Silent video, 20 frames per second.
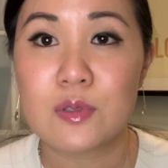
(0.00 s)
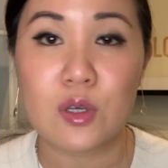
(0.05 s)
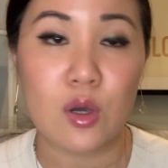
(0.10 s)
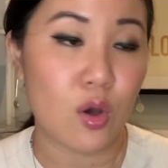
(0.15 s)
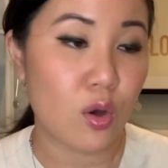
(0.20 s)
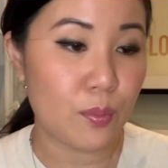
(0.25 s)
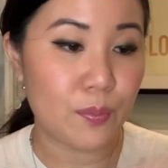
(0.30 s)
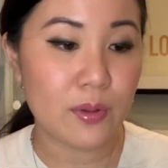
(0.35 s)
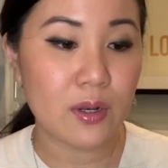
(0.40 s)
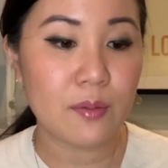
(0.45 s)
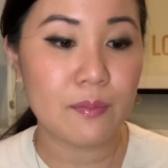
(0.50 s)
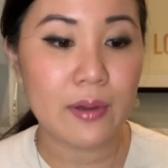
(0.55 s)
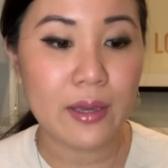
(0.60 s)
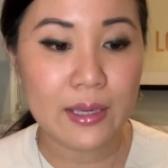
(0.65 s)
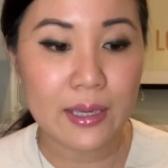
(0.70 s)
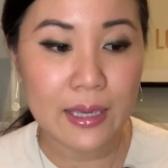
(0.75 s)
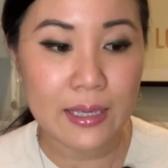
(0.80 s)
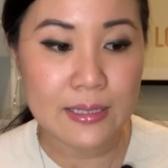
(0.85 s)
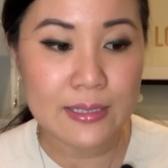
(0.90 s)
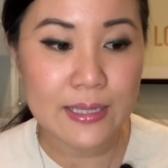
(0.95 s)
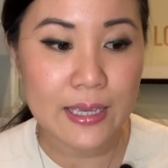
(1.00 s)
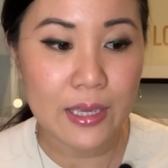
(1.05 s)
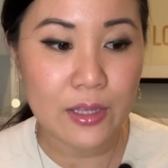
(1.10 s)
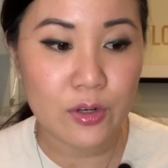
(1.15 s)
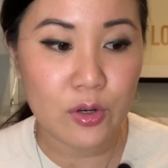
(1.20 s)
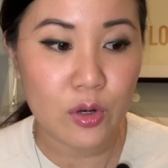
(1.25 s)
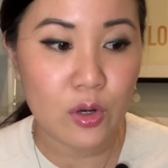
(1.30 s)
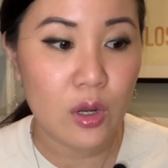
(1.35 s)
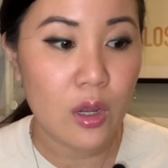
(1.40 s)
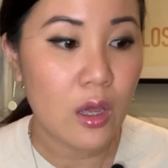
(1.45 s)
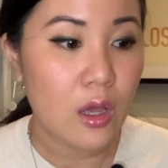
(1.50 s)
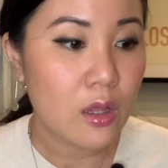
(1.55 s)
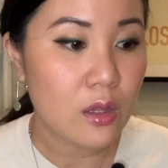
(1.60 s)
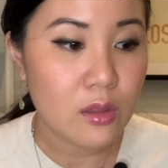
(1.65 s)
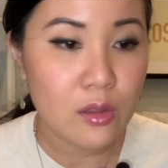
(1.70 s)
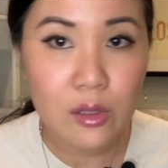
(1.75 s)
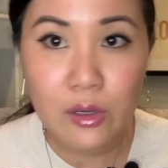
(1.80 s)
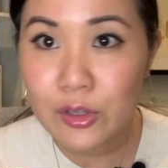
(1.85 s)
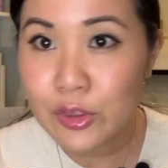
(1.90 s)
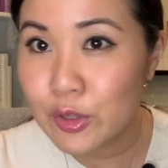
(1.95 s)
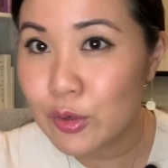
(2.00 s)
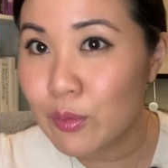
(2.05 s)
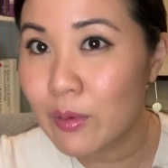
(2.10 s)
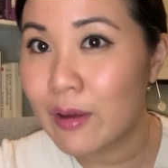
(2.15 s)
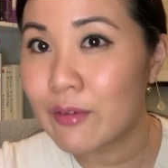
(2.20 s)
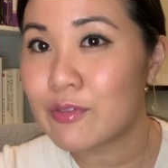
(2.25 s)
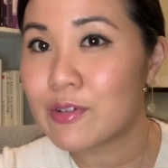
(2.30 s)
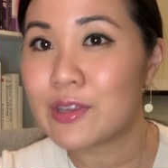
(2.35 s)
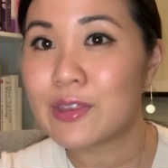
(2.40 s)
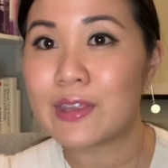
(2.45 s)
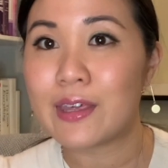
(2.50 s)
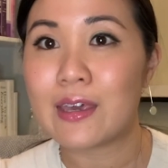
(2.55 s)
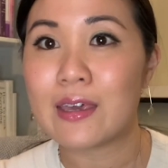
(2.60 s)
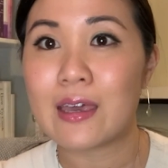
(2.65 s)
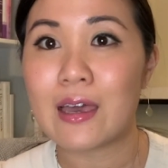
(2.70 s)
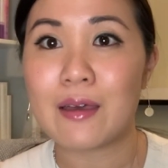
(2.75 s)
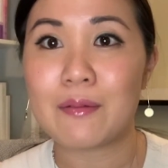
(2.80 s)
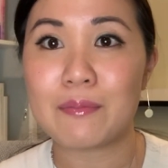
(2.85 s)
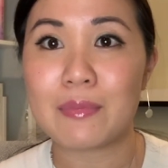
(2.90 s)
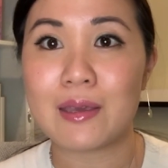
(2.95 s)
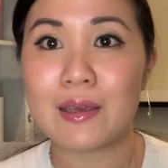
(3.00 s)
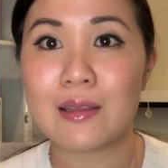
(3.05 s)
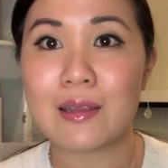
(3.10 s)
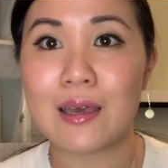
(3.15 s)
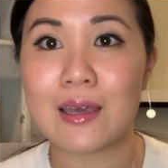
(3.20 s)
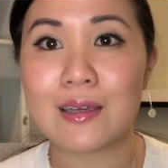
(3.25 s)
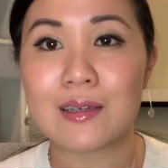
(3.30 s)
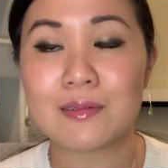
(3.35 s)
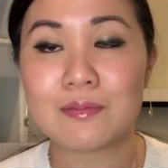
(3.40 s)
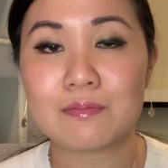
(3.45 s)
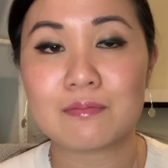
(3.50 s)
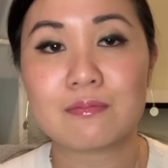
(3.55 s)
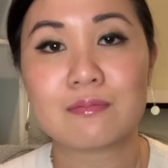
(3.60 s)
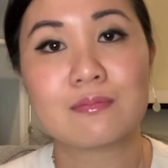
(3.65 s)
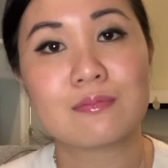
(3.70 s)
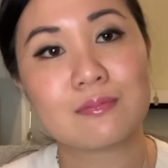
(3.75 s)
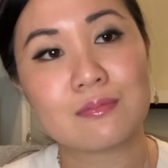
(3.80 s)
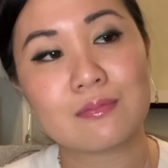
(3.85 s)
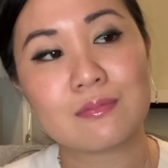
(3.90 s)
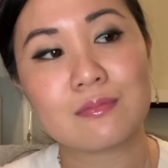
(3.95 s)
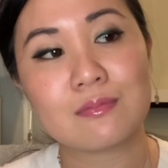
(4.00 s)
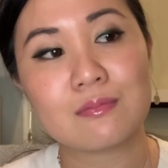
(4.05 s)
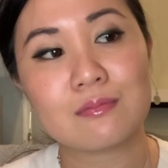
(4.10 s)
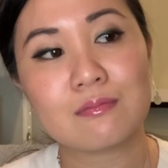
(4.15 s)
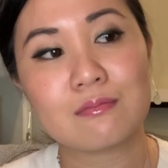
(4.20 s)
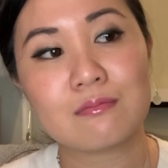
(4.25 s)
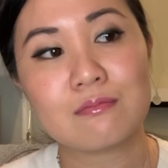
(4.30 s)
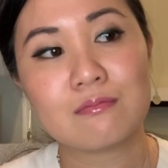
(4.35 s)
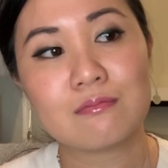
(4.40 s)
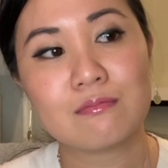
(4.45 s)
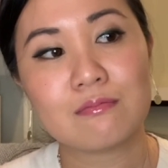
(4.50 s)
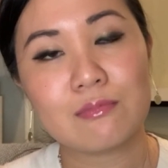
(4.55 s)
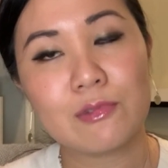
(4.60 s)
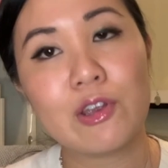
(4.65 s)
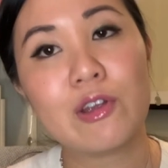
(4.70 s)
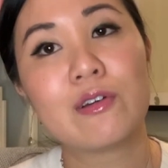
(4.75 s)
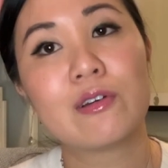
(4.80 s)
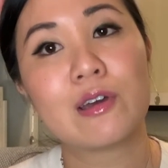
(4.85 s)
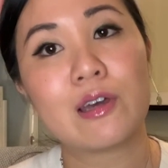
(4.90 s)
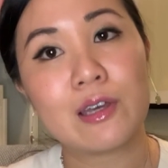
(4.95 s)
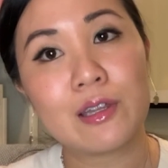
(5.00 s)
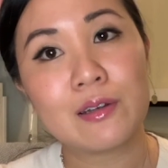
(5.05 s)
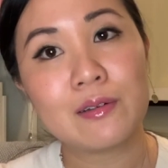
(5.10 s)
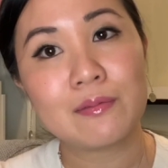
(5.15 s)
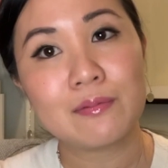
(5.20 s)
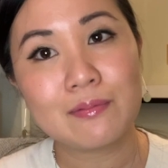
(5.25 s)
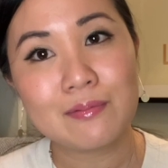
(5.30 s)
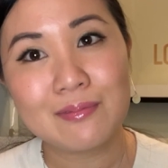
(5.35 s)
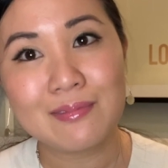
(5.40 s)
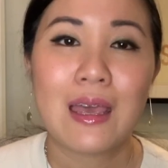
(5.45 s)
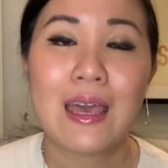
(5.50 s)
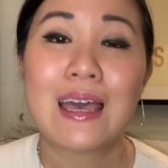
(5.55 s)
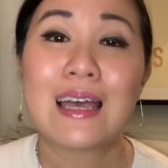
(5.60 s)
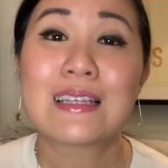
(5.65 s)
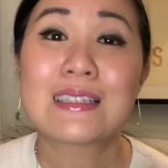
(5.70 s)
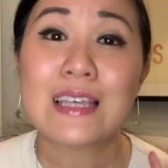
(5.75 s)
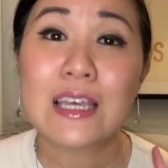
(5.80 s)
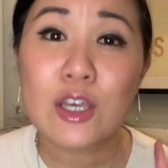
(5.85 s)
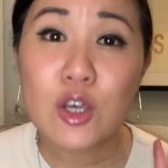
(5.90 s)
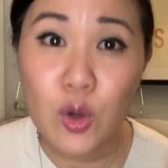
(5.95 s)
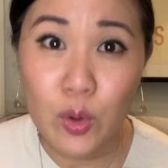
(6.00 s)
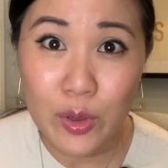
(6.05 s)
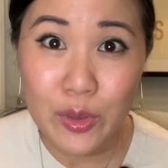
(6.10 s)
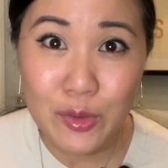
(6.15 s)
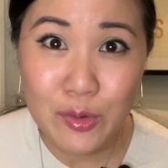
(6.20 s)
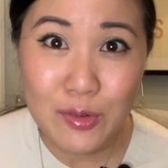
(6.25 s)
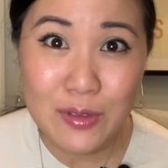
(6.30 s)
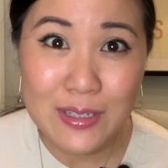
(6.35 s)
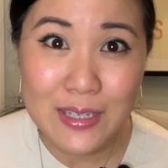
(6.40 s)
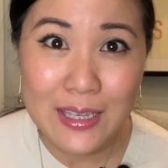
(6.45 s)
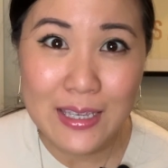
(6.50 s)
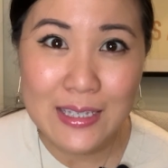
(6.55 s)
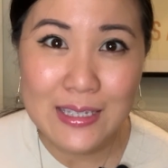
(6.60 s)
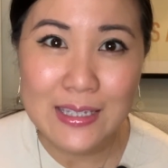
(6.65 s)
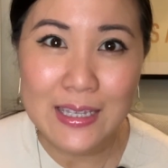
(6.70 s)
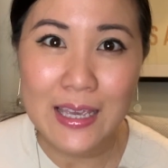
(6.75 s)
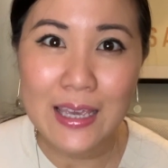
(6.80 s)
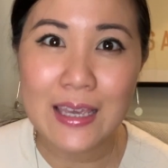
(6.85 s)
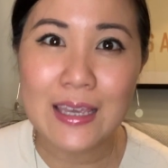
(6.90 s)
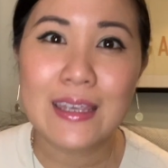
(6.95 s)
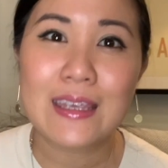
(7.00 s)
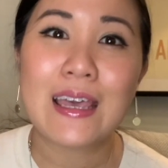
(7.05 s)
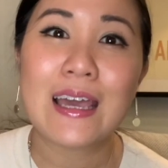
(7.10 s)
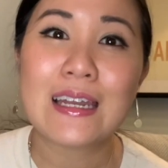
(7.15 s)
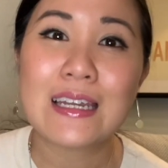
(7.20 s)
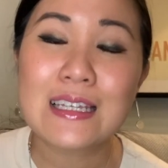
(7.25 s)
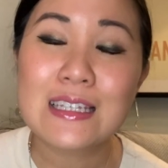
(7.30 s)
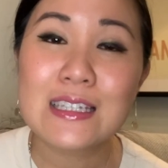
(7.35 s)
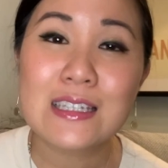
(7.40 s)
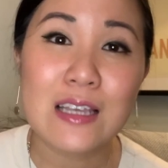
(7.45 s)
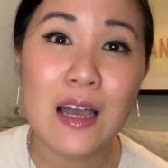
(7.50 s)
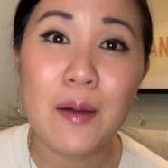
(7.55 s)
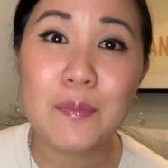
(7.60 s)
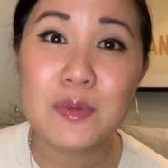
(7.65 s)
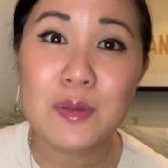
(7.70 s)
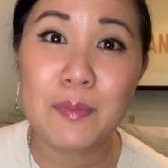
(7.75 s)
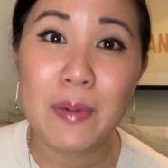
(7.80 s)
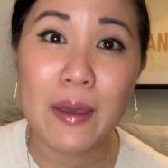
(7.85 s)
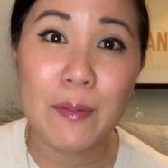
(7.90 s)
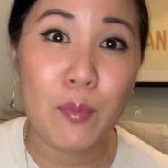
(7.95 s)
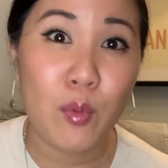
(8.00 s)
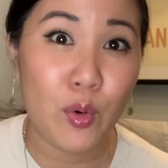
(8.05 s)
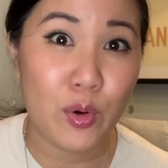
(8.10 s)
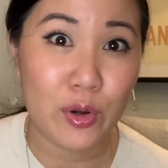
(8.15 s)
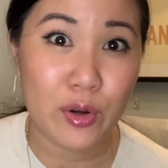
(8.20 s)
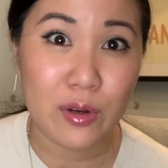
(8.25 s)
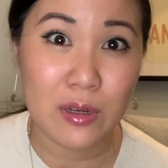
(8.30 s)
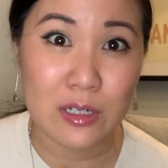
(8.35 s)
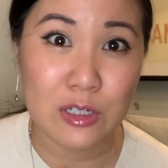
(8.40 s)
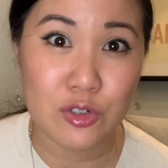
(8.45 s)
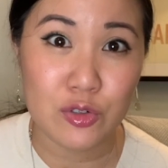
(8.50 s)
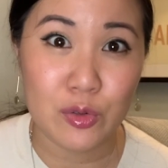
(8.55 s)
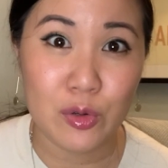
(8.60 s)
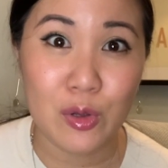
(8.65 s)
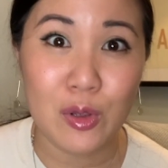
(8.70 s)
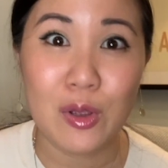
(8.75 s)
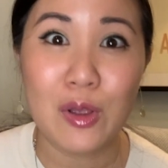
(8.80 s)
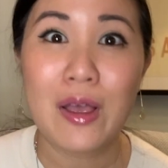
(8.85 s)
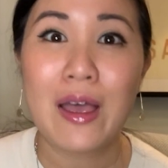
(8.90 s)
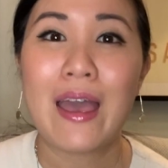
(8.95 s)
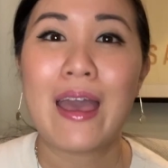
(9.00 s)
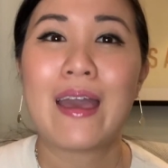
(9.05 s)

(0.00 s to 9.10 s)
to open up my container, look through everything, and be like, you're good. It's like going through TSA, getting stopped by border control,